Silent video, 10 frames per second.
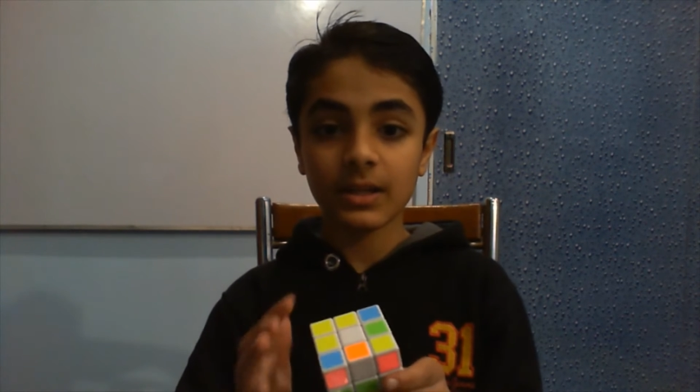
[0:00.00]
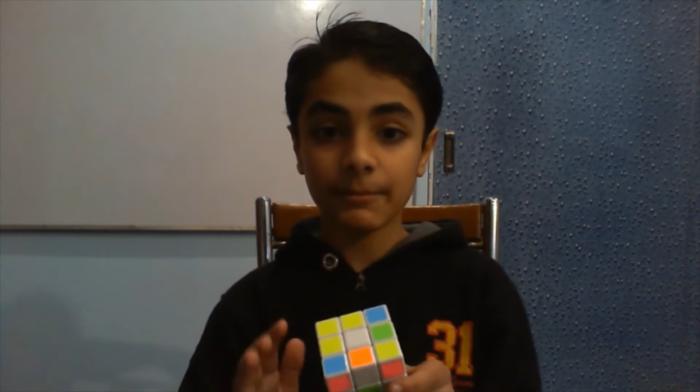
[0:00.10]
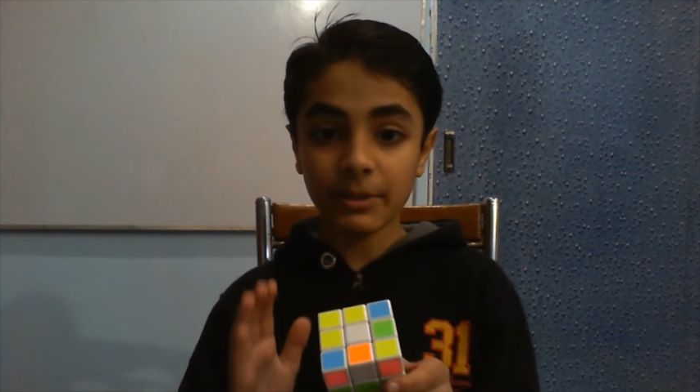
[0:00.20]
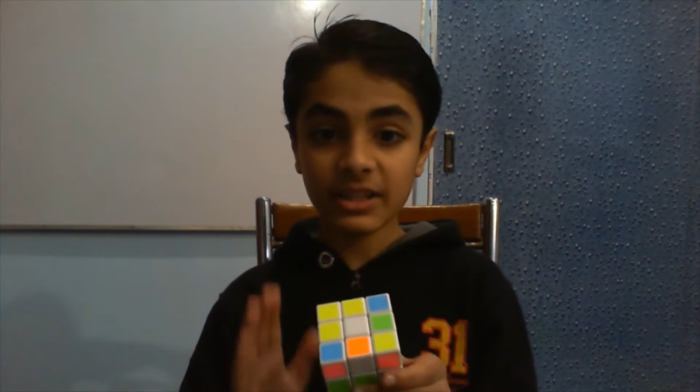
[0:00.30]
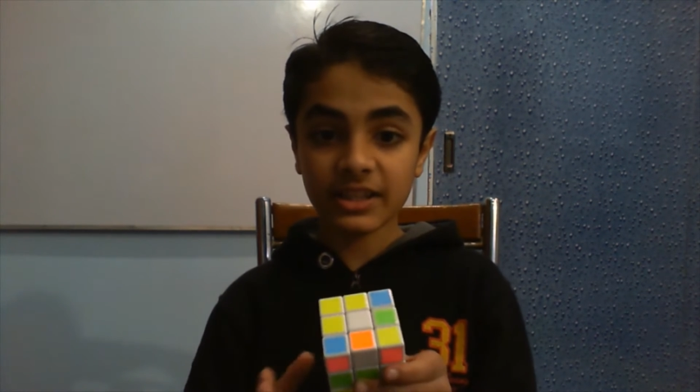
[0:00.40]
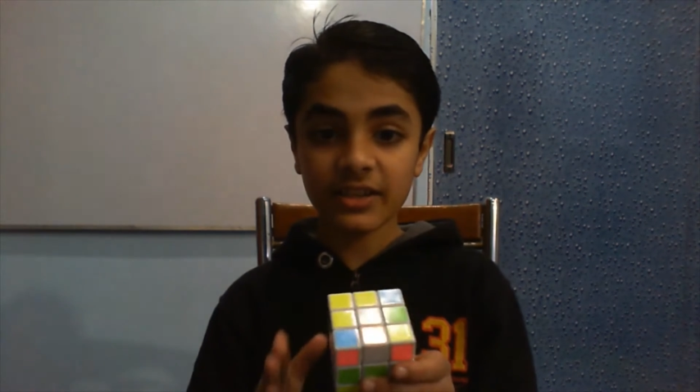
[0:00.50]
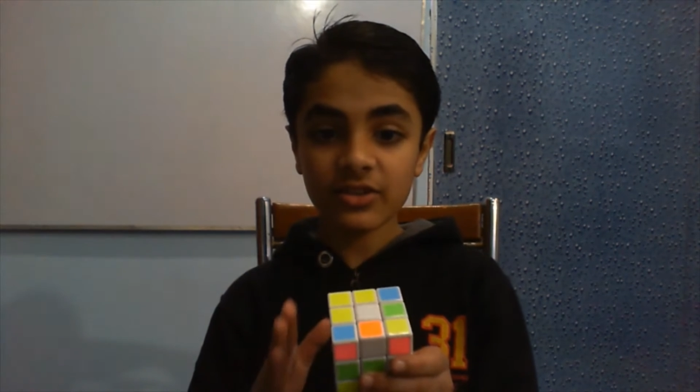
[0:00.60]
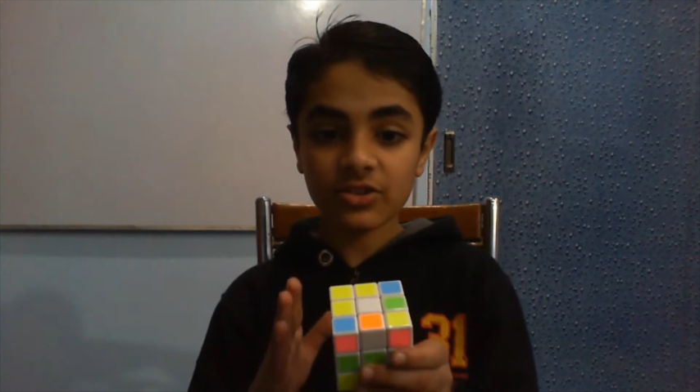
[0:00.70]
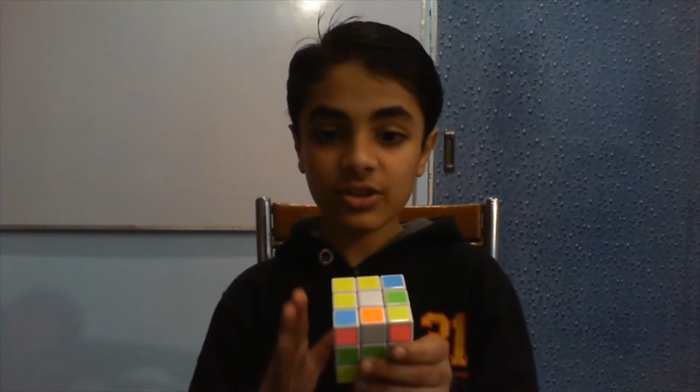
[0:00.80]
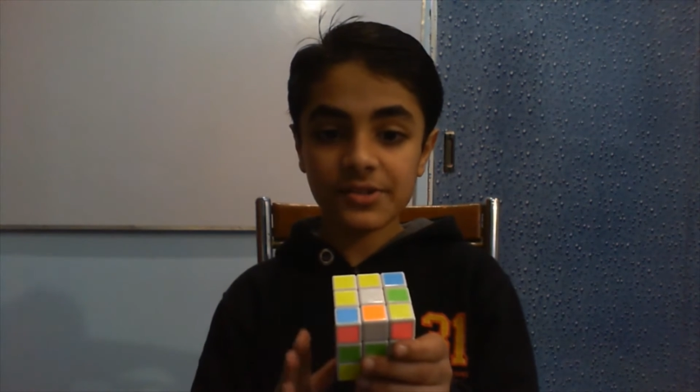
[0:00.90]
But there
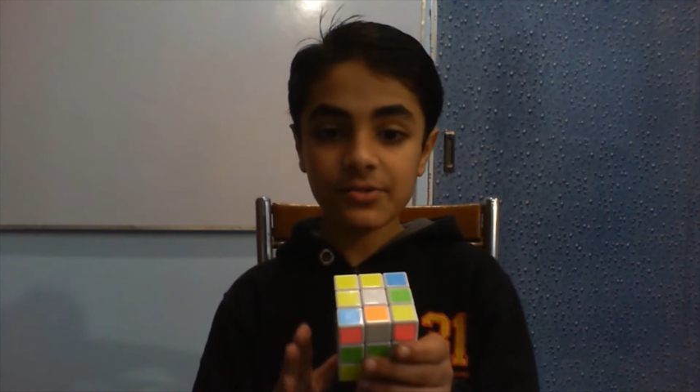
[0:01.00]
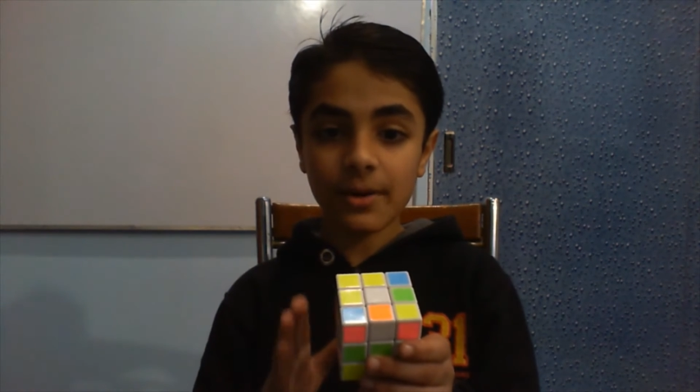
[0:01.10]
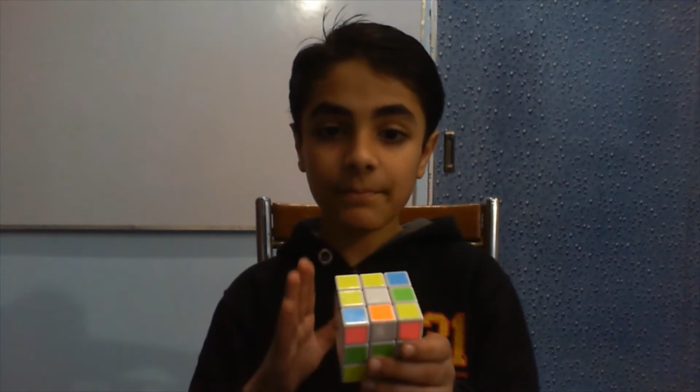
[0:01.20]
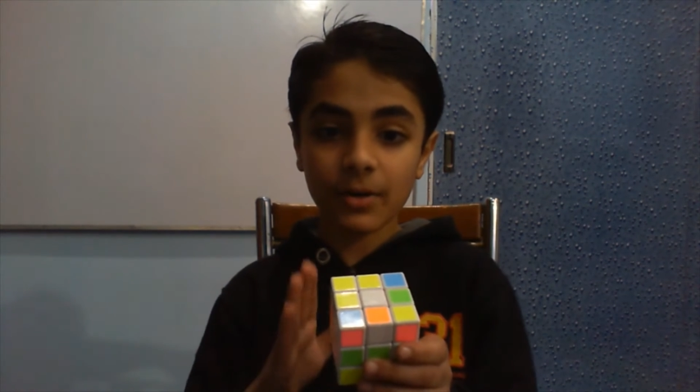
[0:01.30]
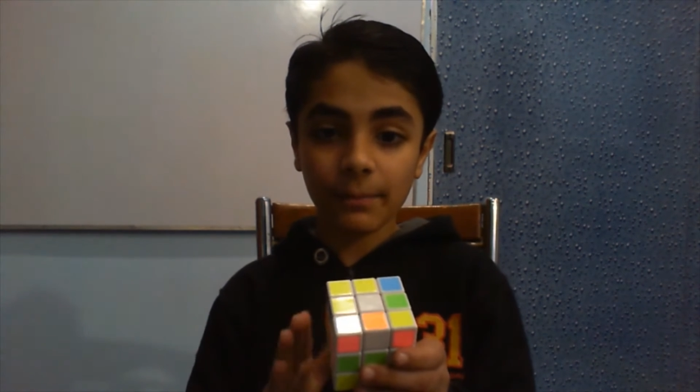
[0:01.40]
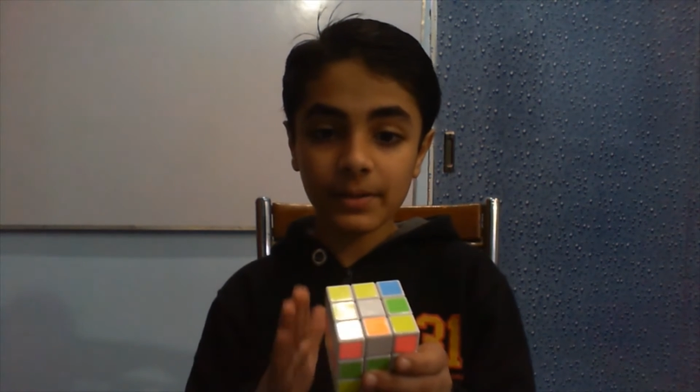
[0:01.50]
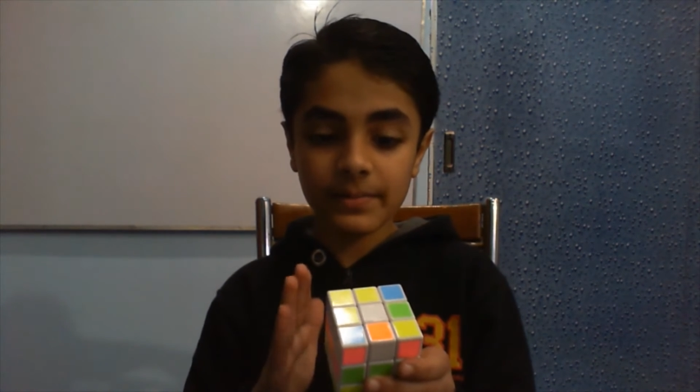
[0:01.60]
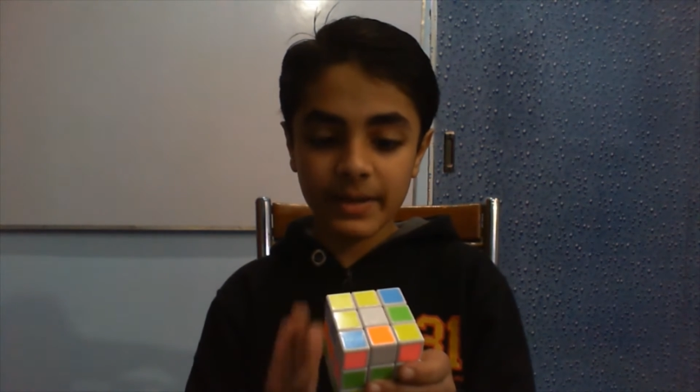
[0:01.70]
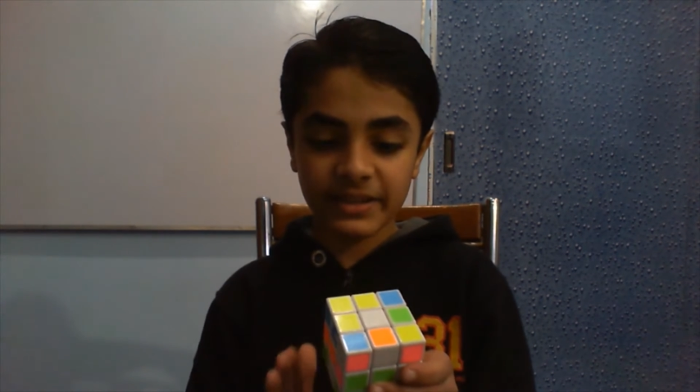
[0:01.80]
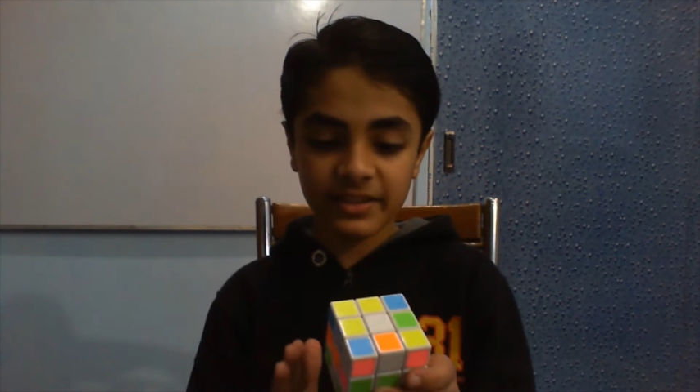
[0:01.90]
is also a proper
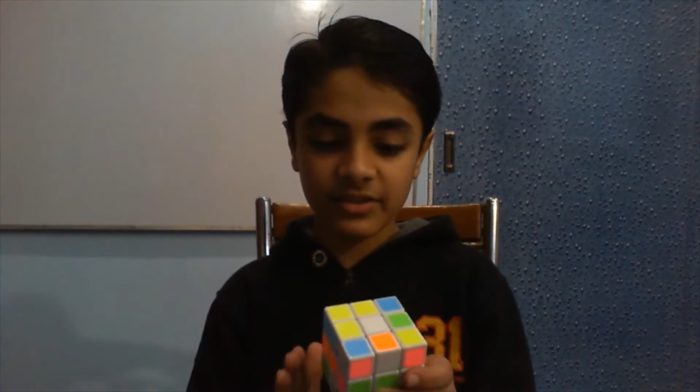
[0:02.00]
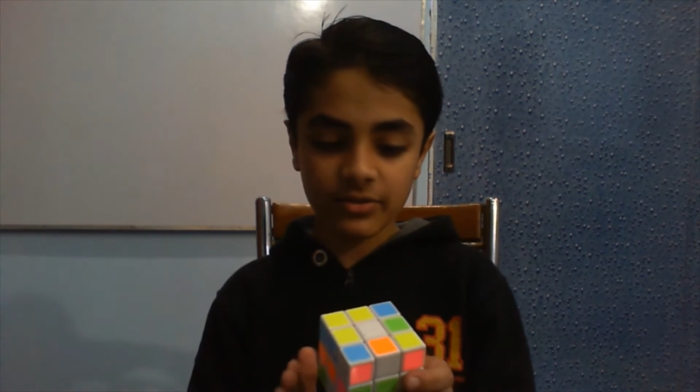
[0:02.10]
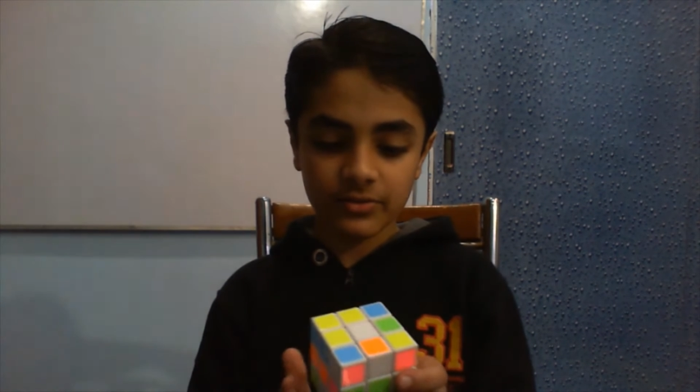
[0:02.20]
method.